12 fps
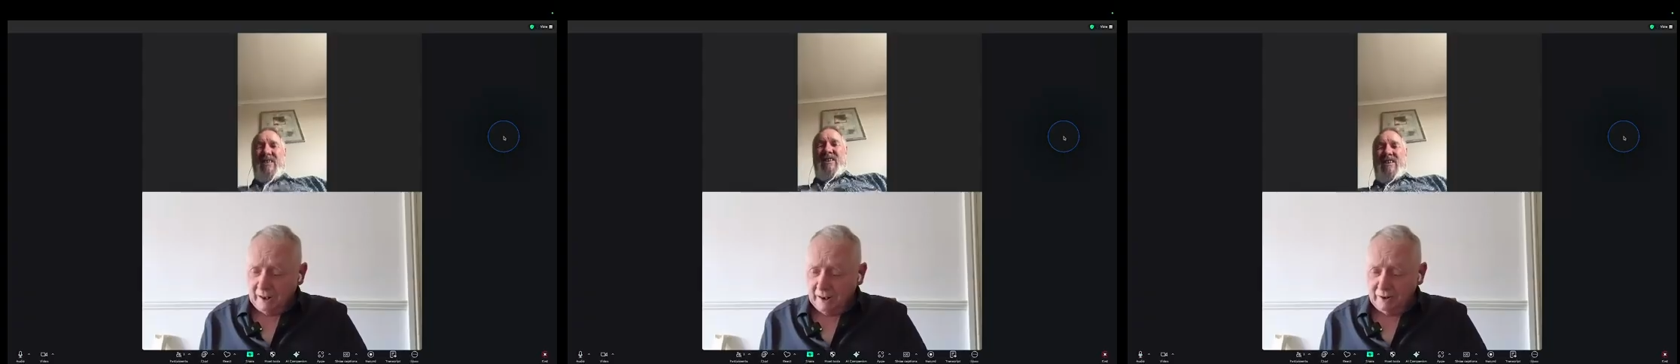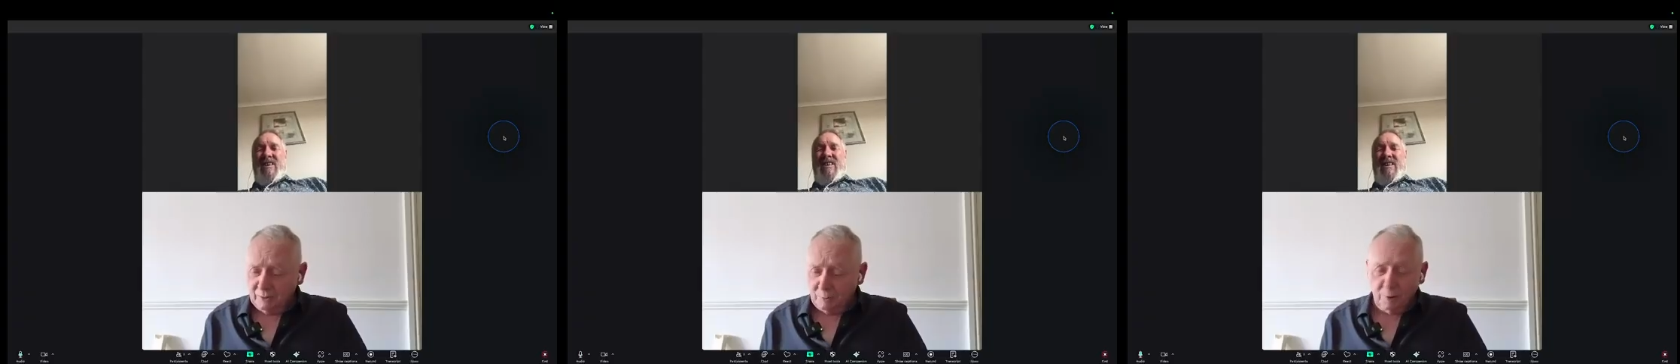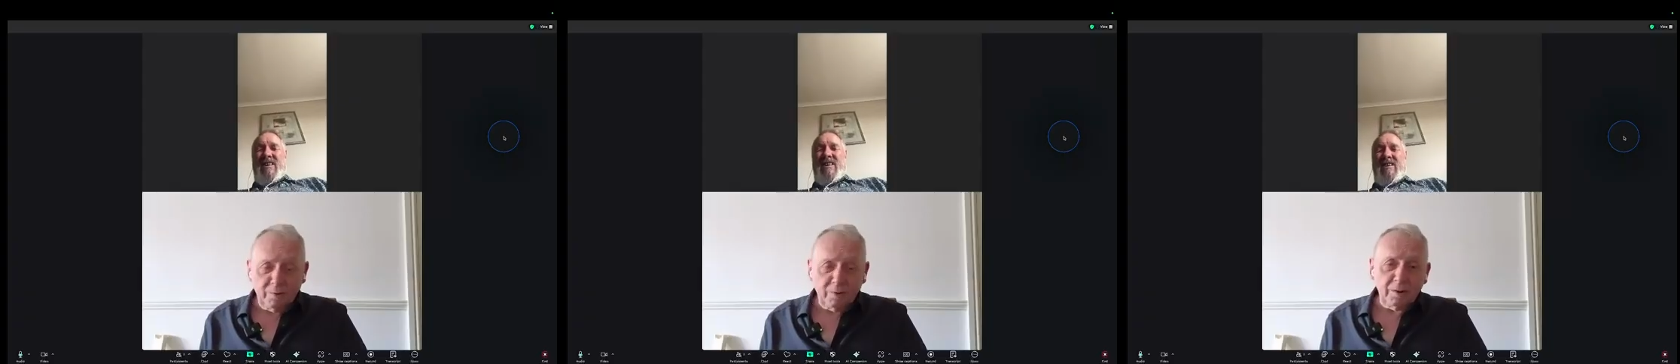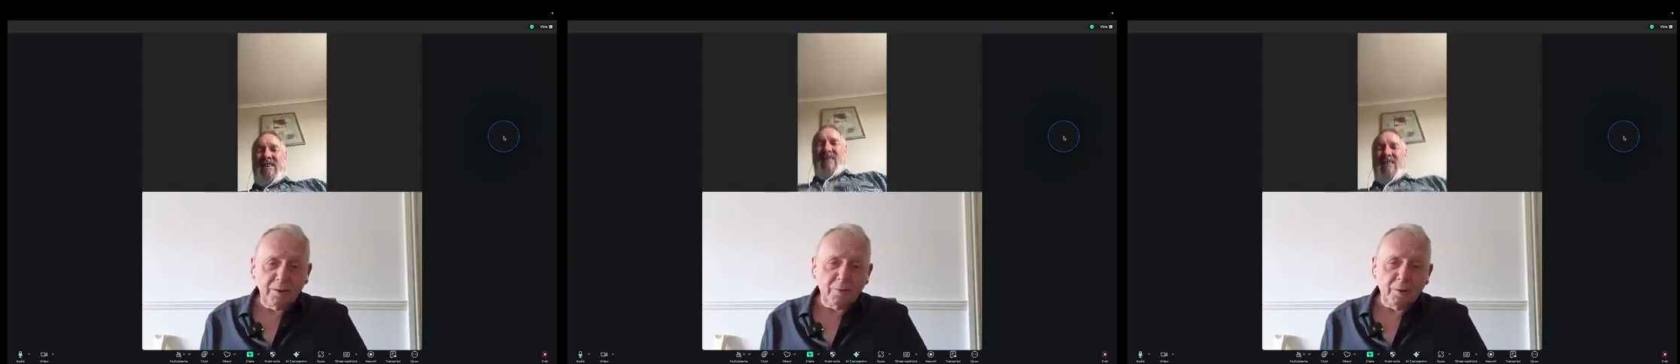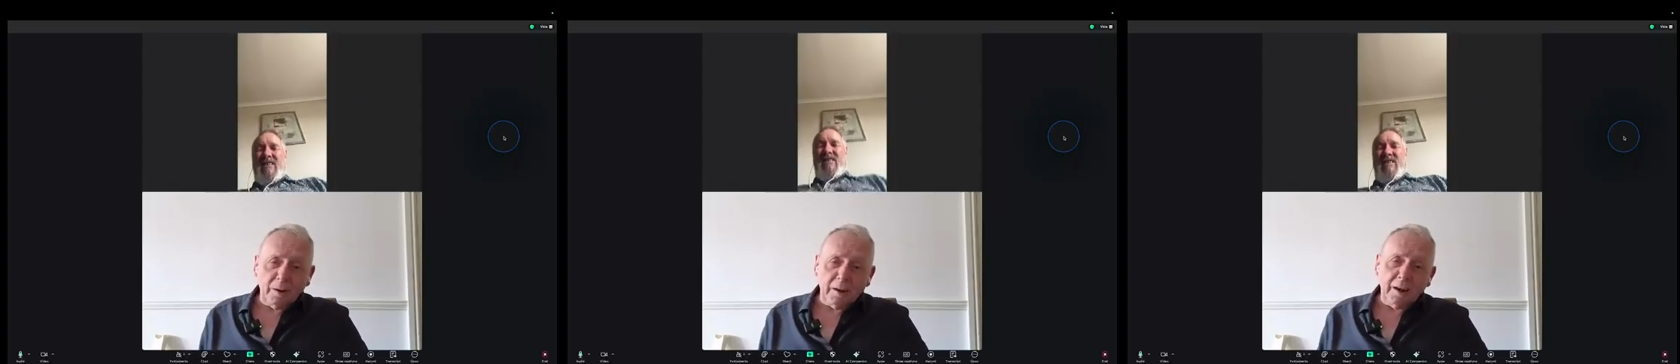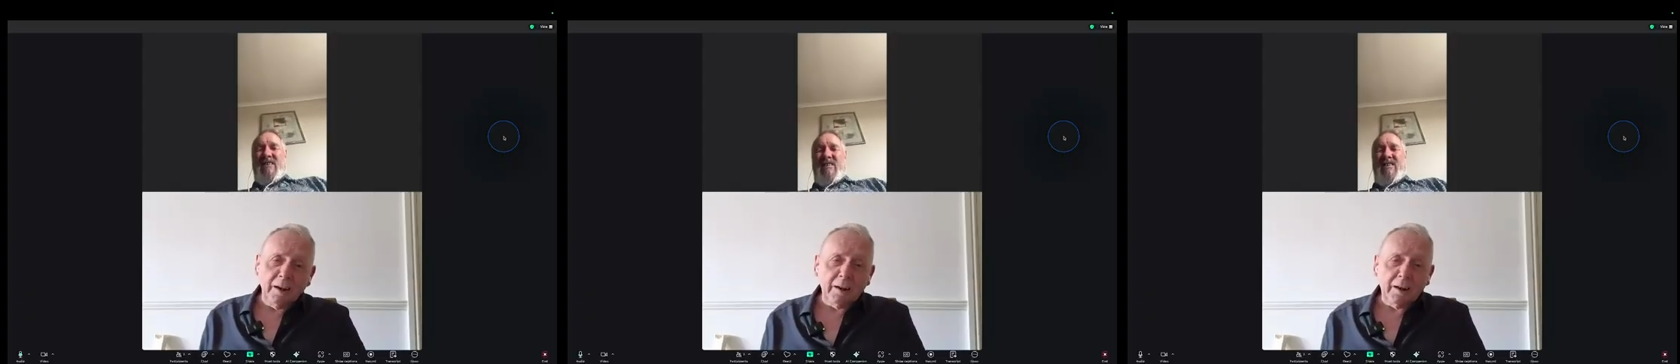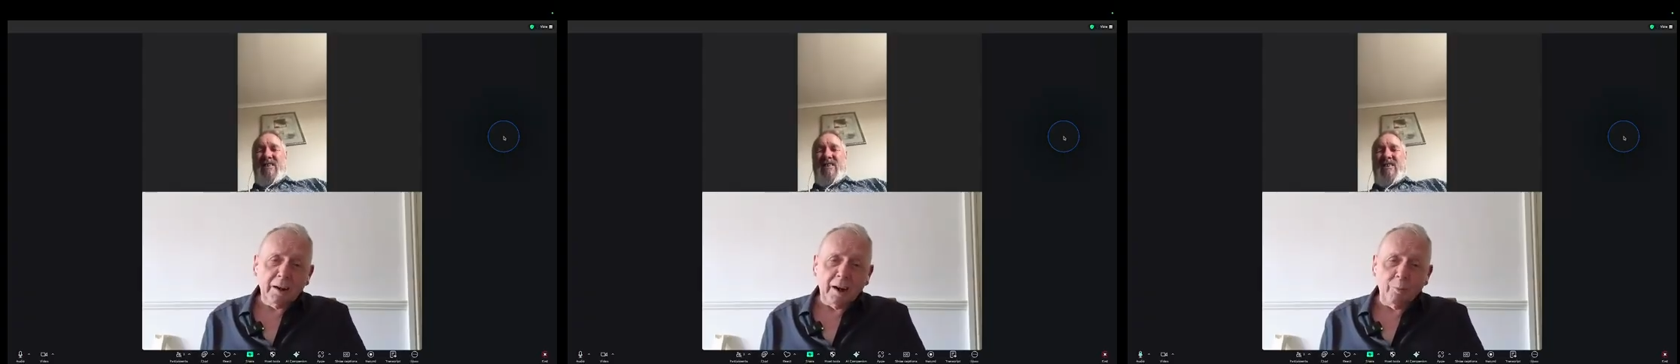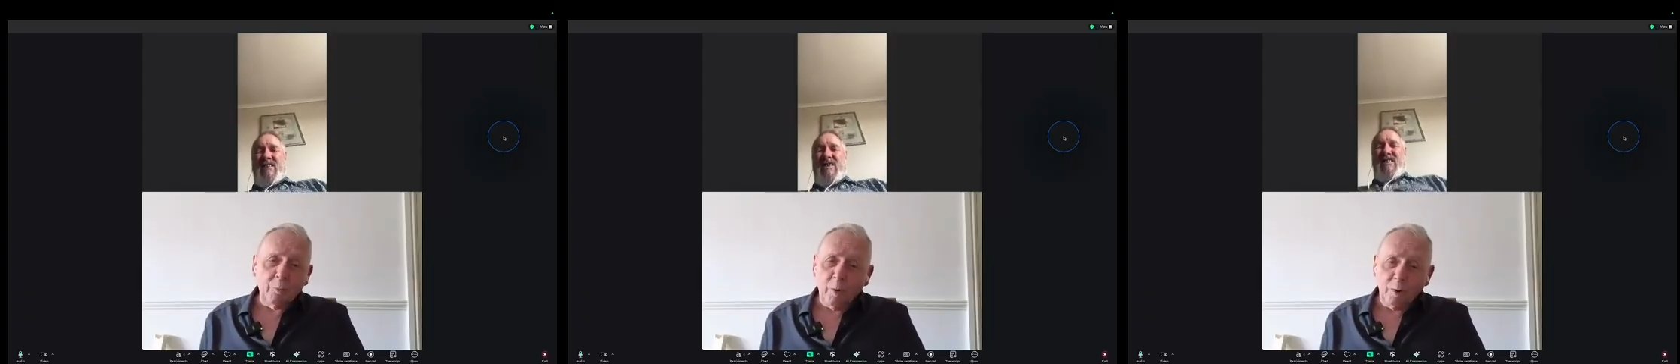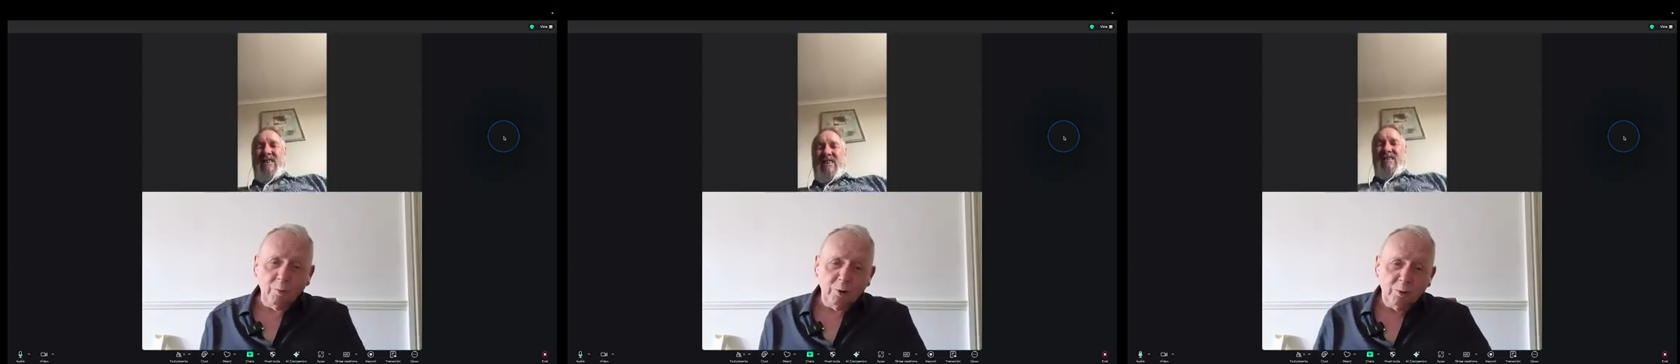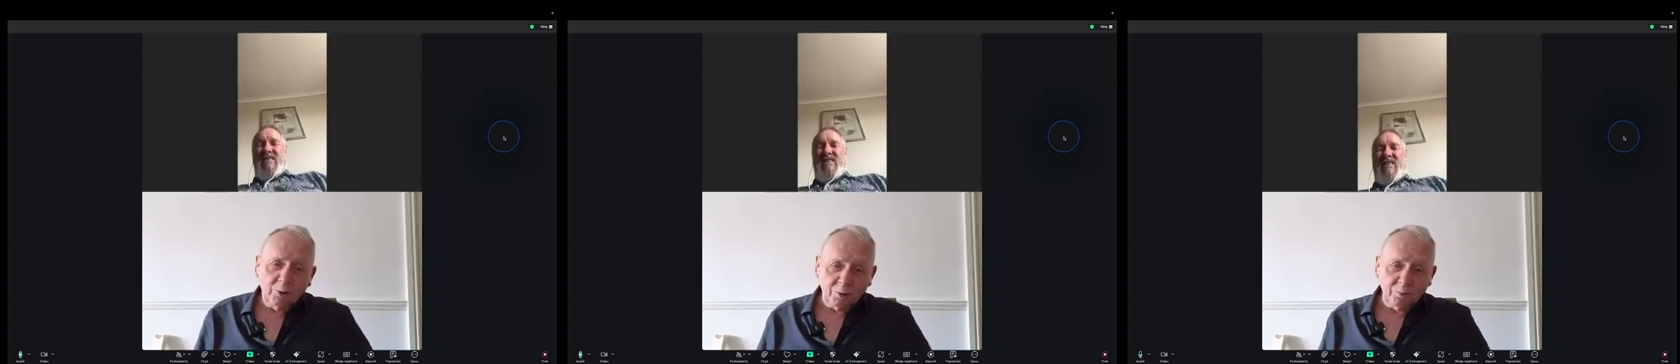is perfectly fine and won't use